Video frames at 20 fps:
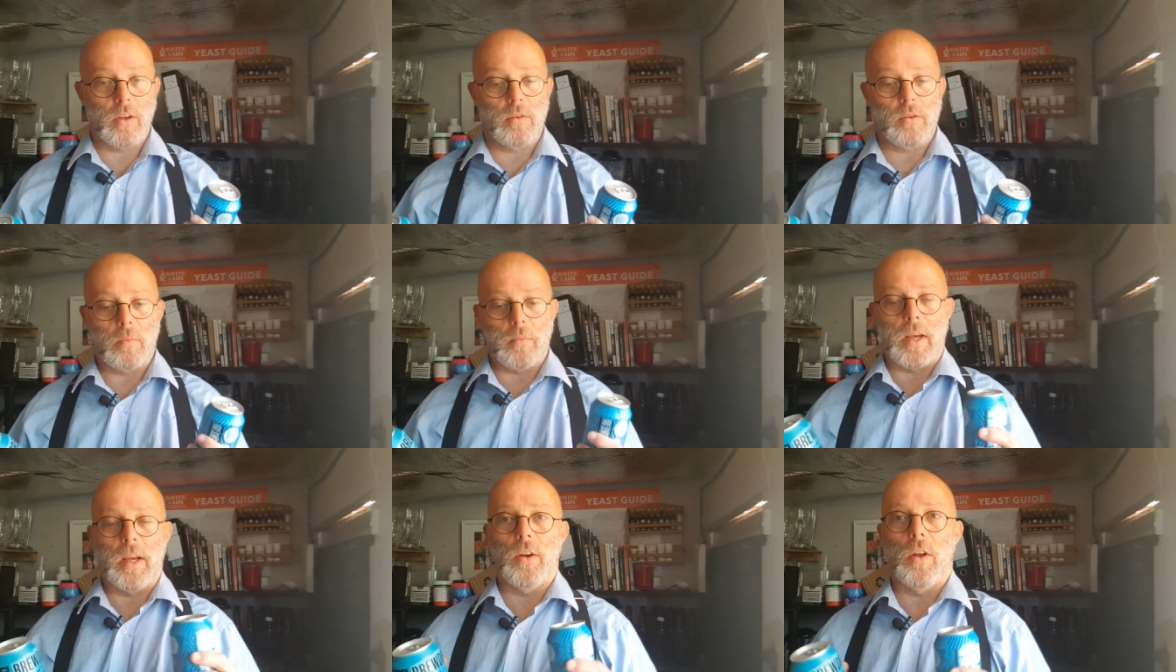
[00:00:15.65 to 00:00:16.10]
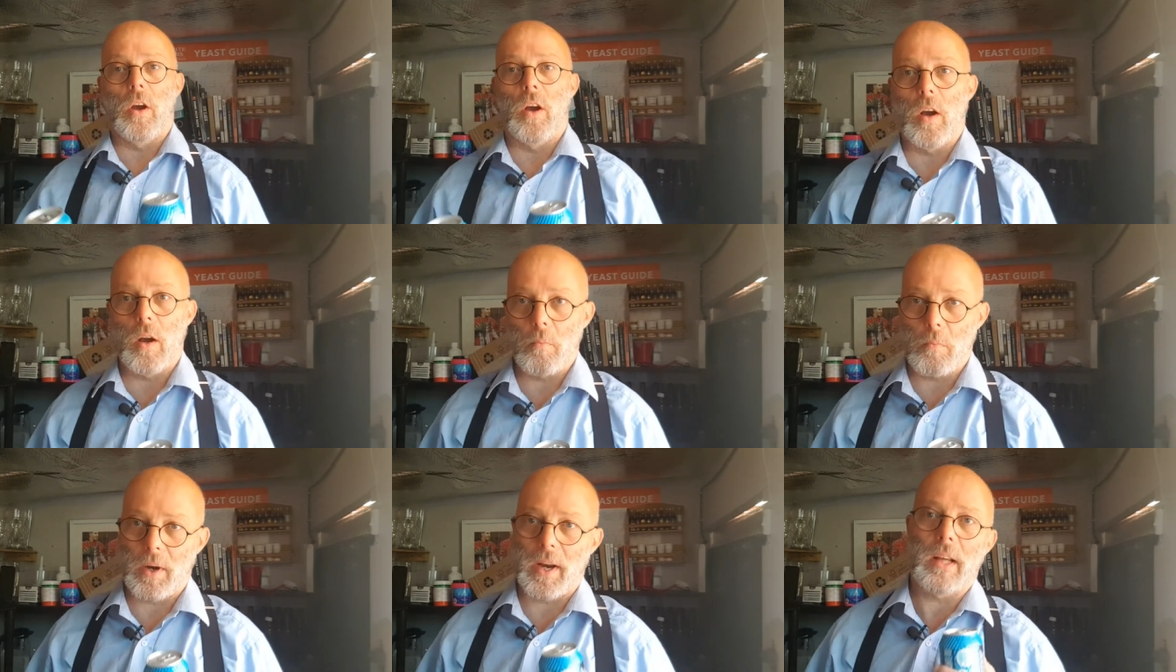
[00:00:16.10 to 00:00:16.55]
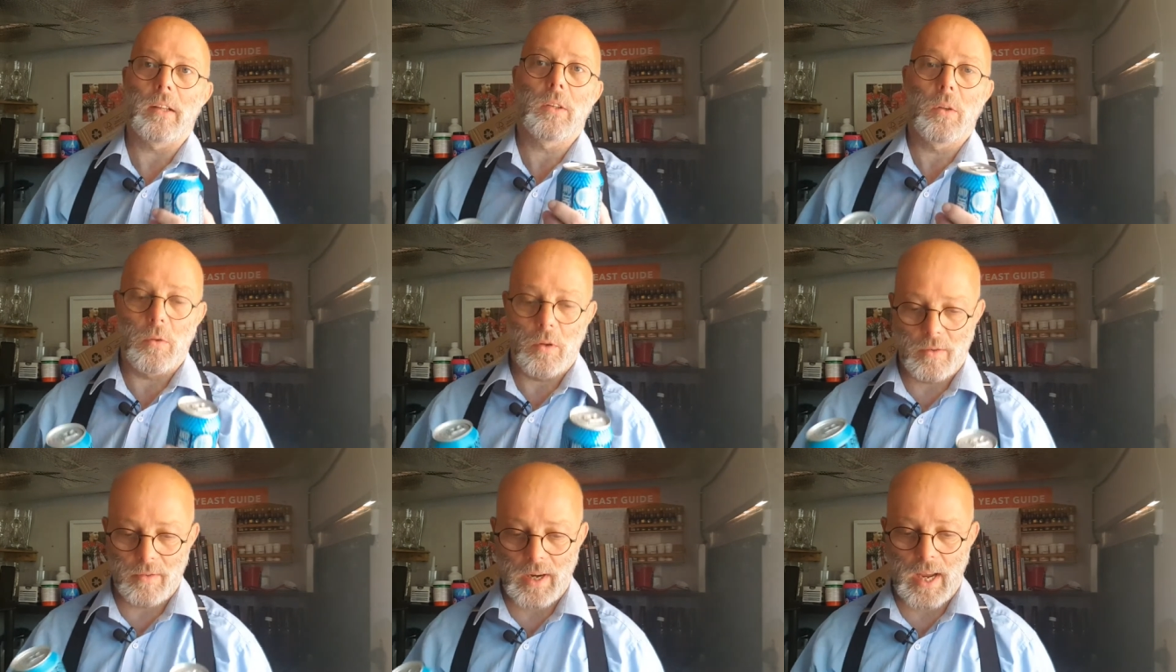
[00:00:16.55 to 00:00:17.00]
you may not, but I'll
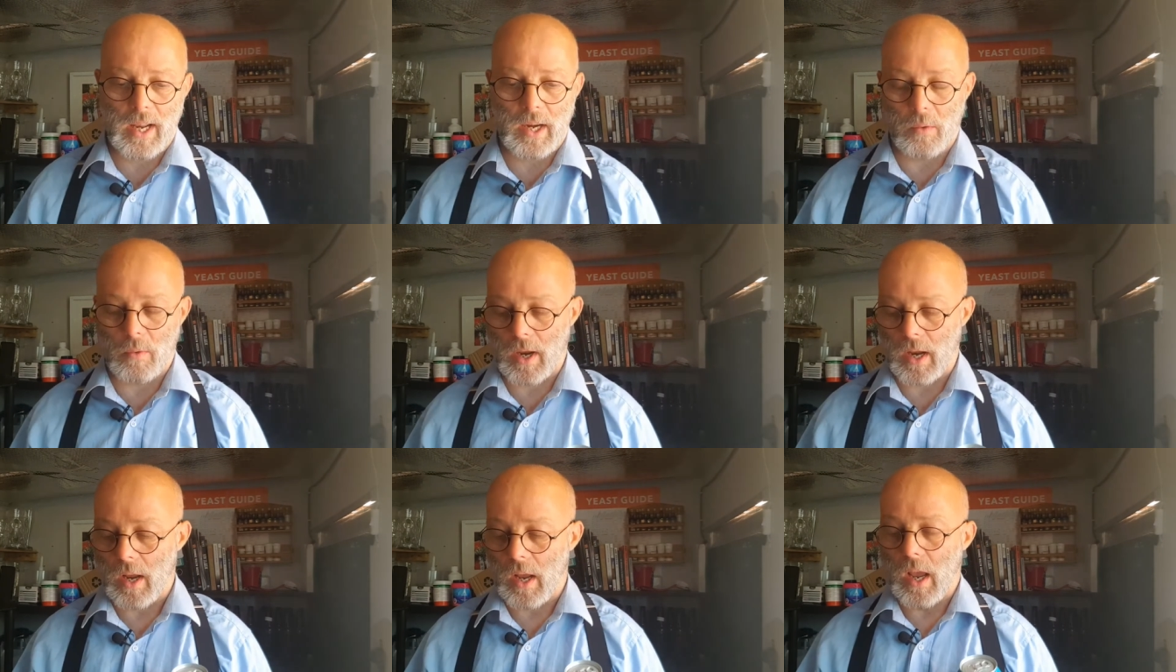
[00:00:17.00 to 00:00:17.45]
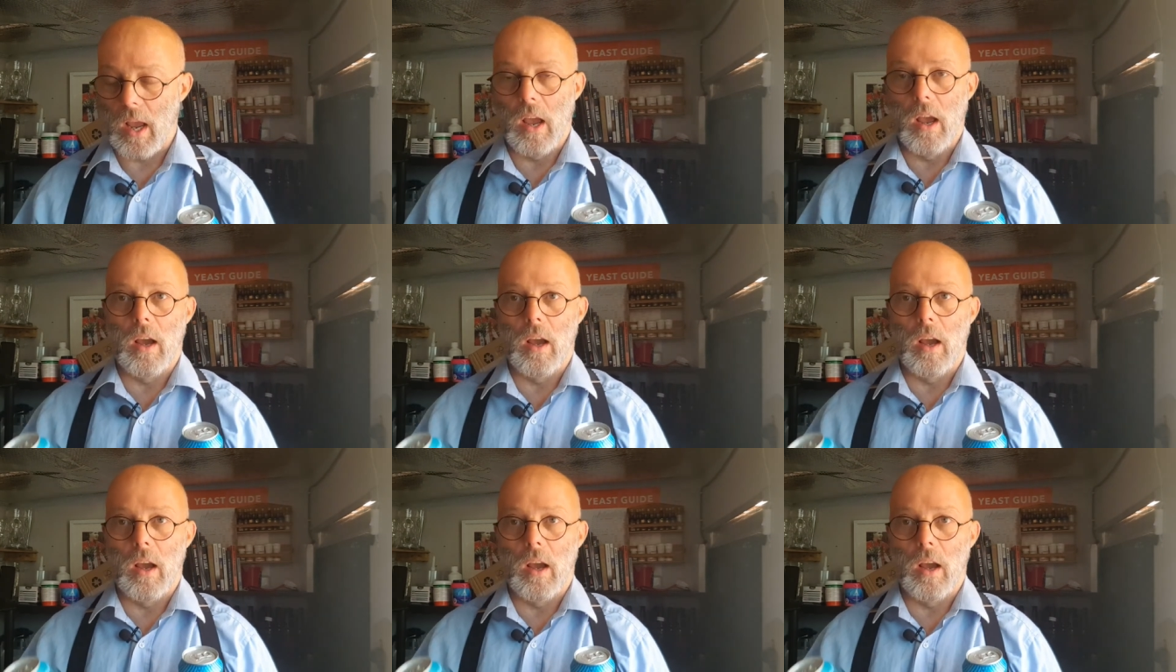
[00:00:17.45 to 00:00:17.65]
go over it anyway.